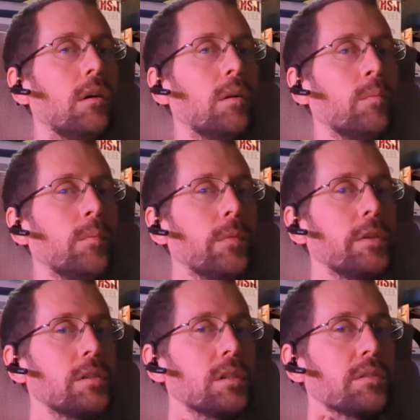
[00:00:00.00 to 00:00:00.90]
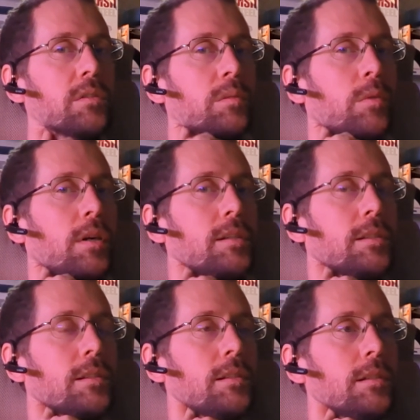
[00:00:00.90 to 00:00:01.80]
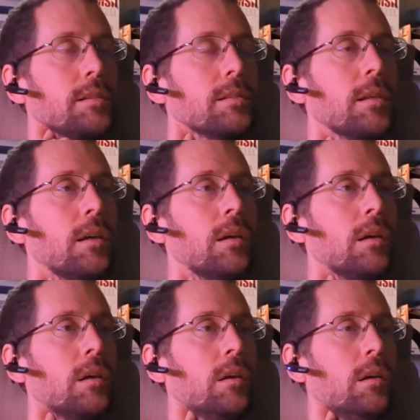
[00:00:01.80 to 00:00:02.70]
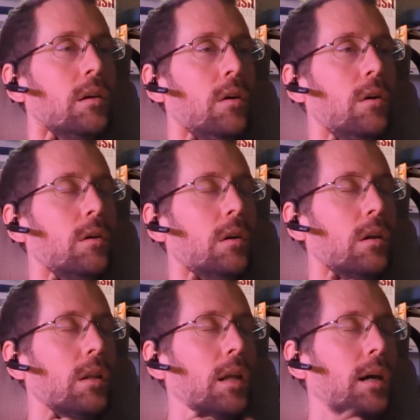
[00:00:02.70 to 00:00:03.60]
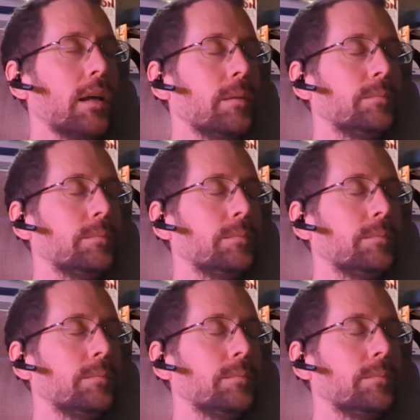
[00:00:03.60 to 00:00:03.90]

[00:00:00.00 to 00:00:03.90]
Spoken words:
on the transverse processes all hurt a lot,